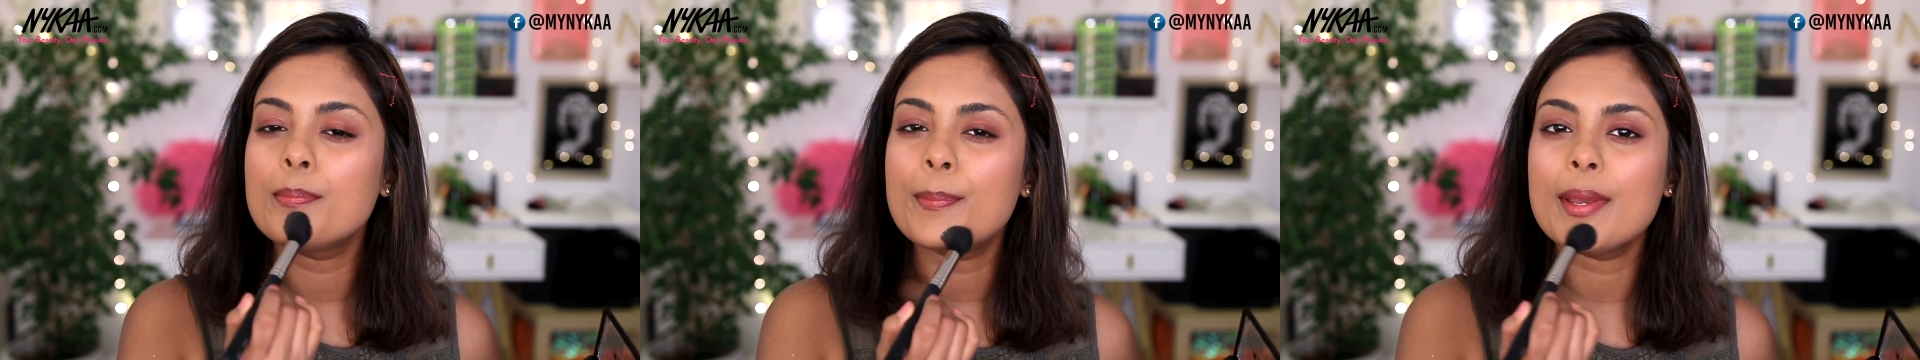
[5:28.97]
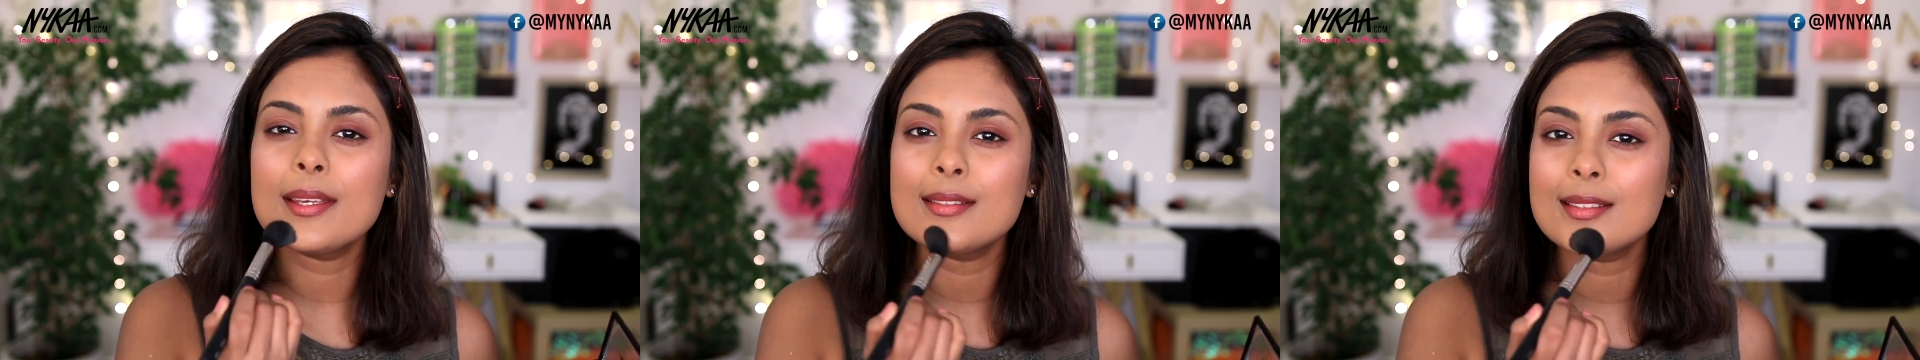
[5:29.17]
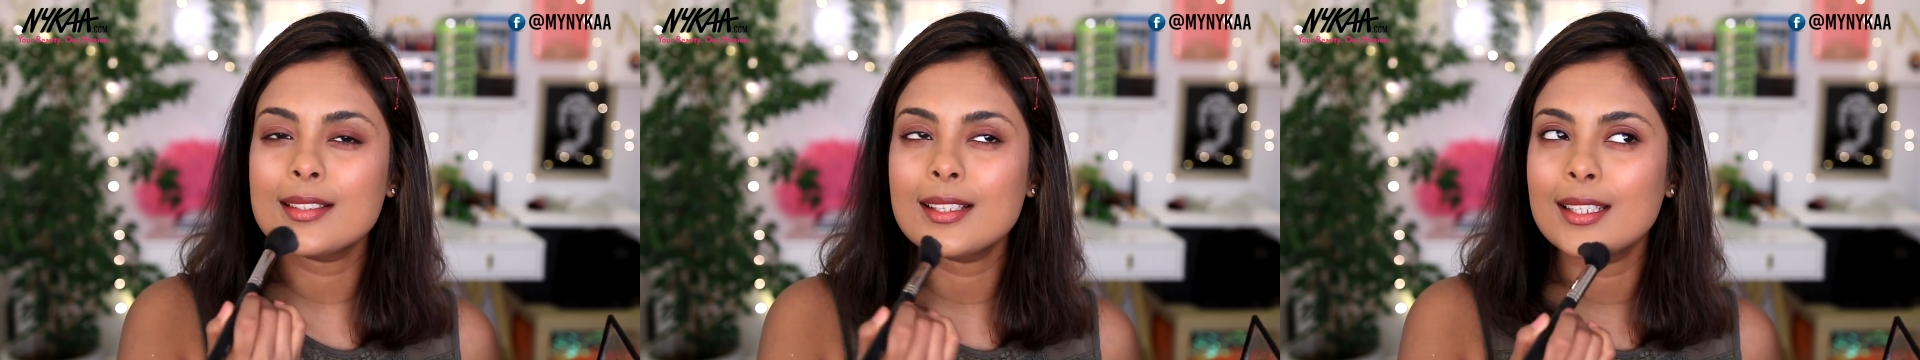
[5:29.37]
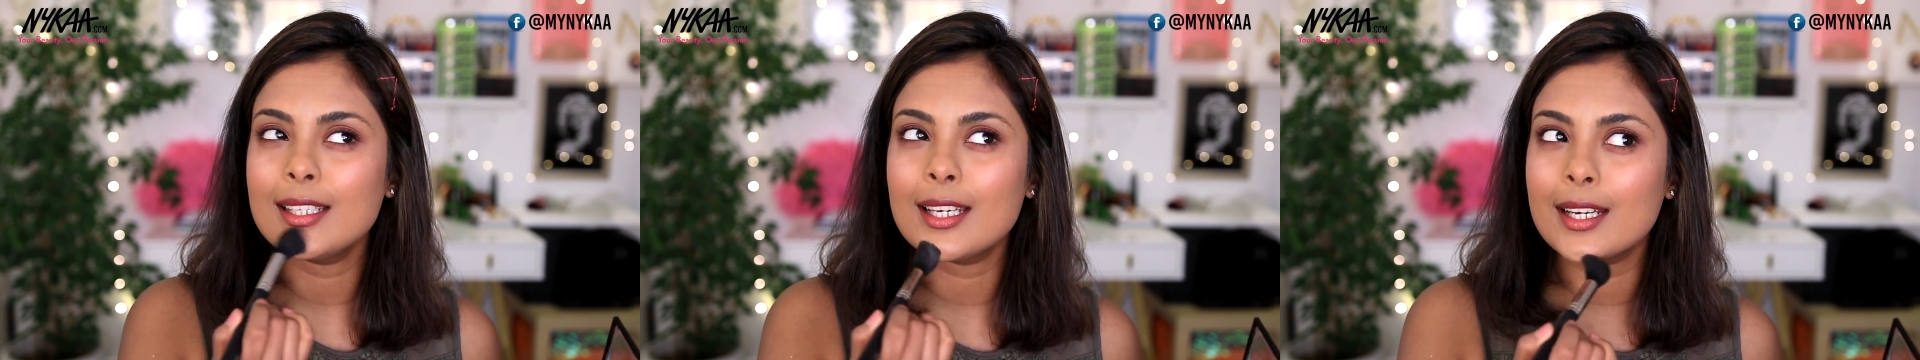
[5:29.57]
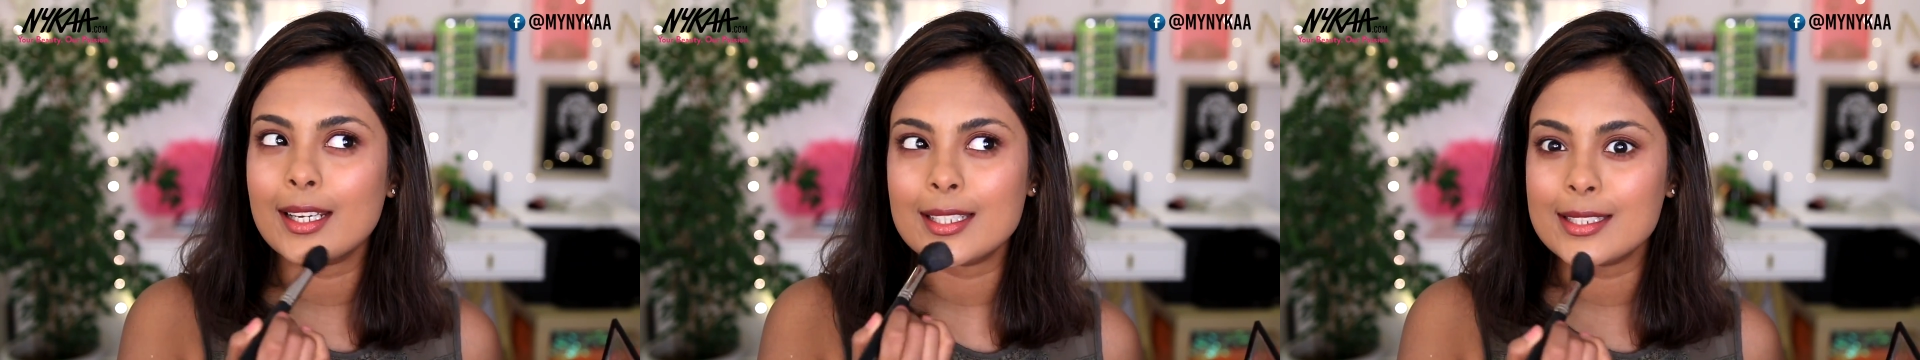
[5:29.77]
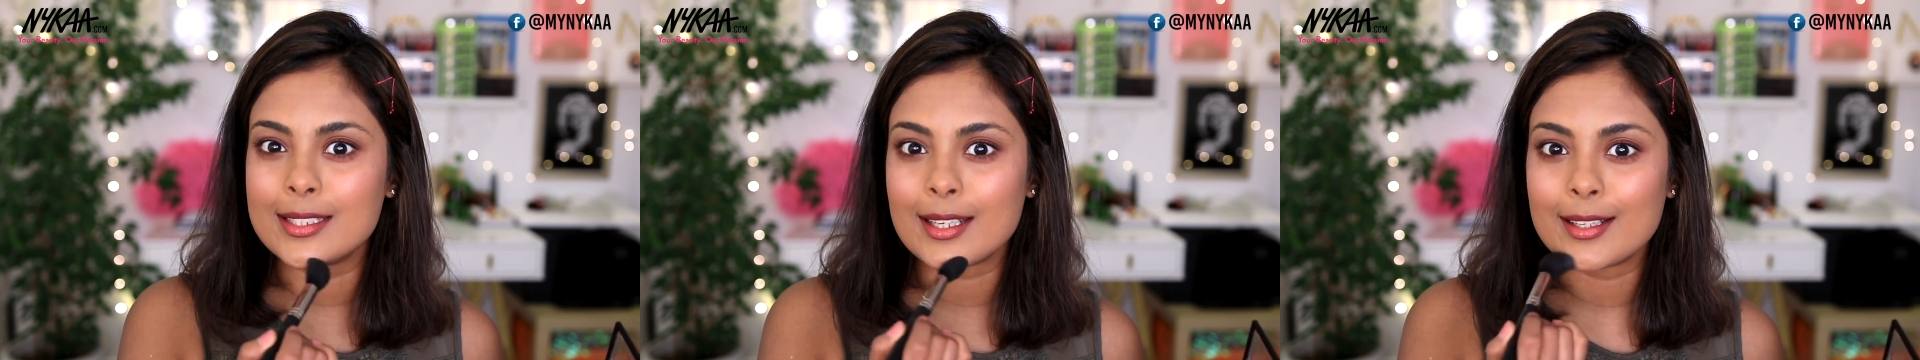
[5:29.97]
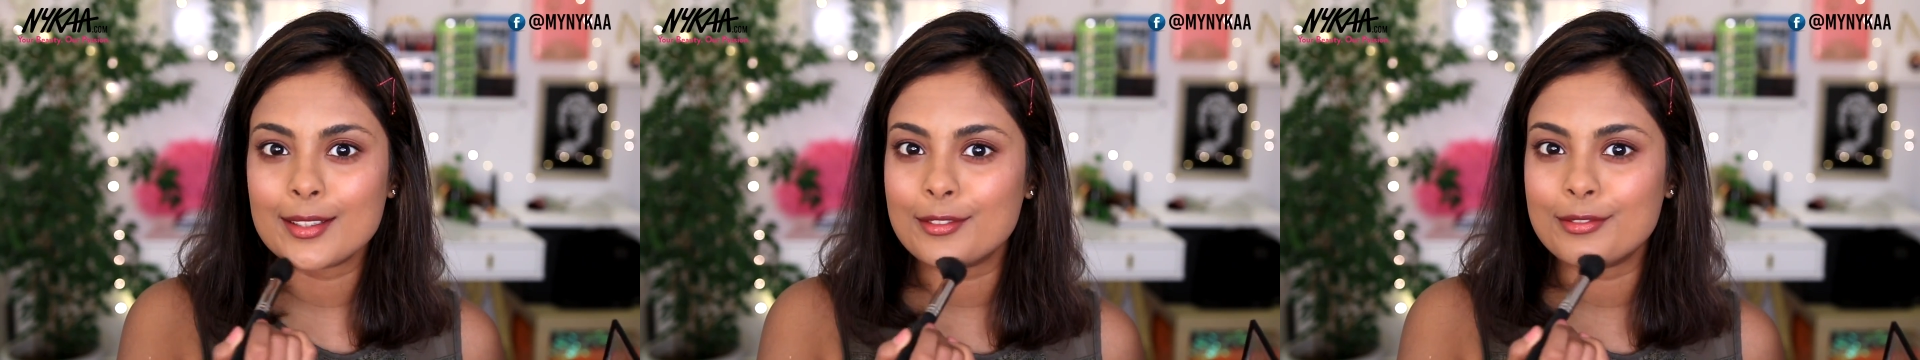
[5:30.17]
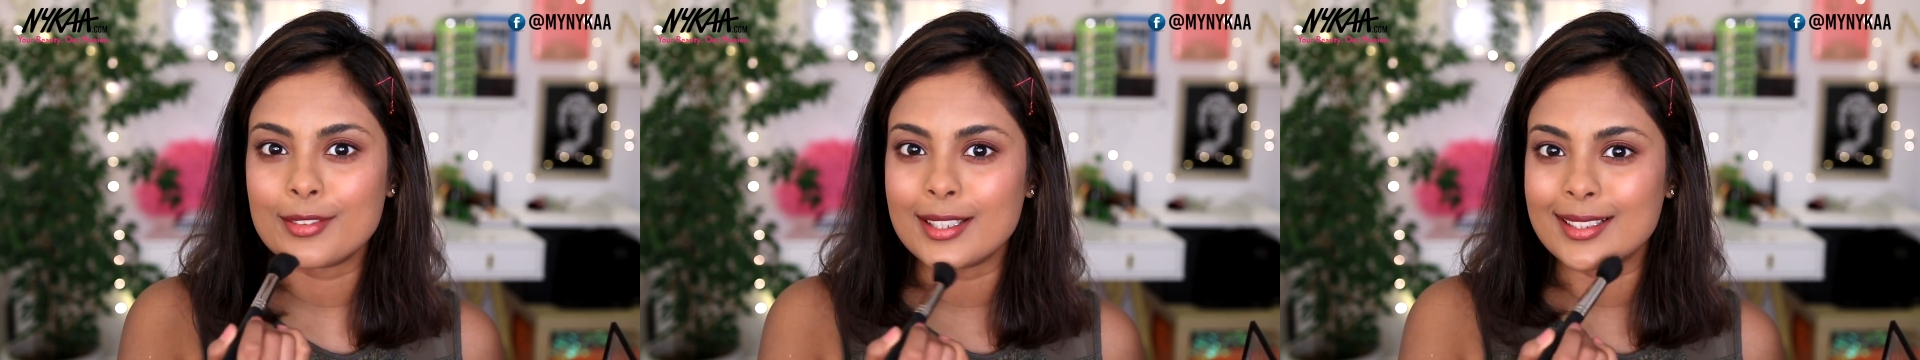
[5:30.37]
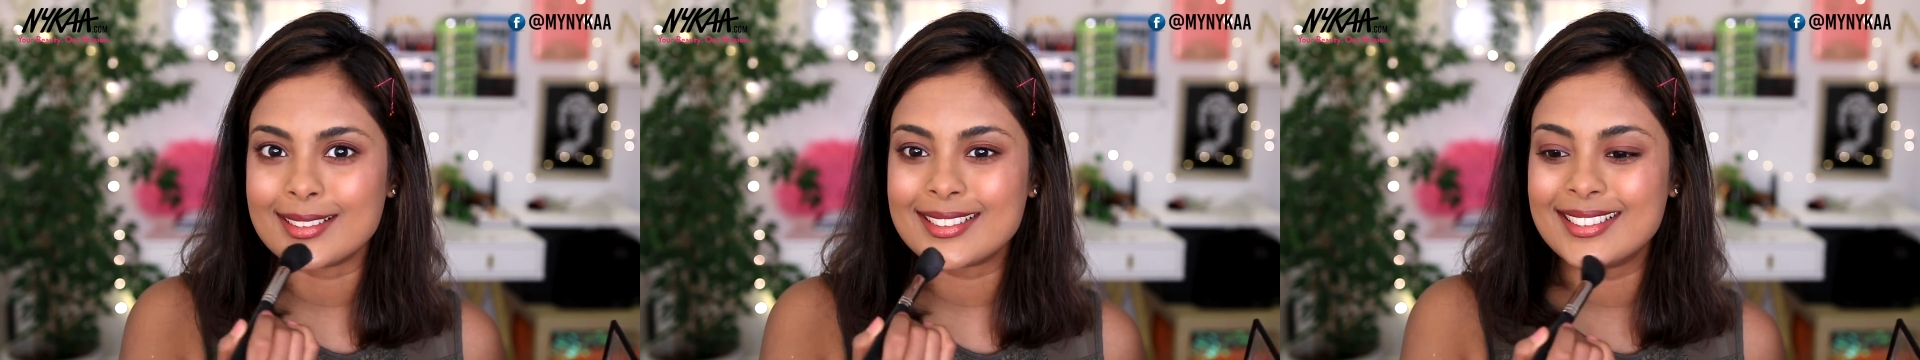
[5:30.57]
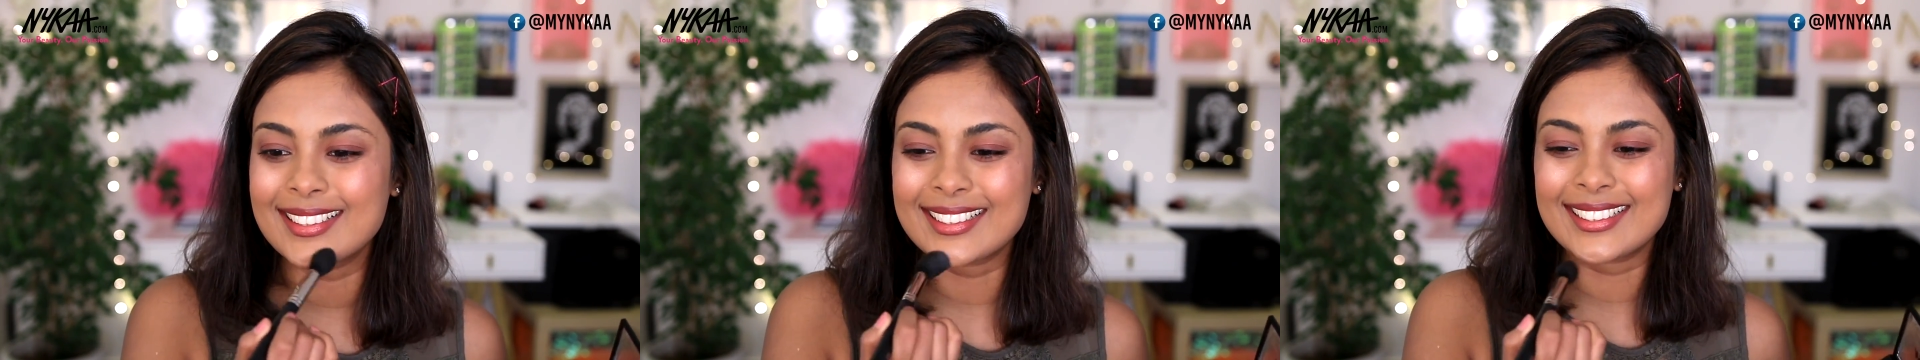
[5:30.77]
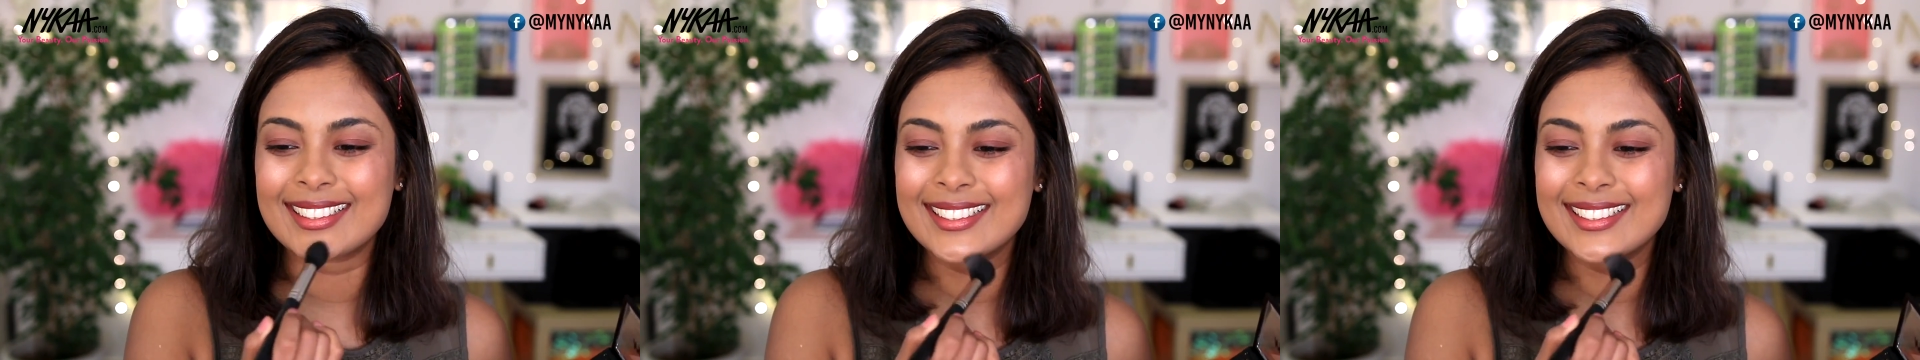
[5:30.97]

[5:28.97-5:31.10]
basically our entire face.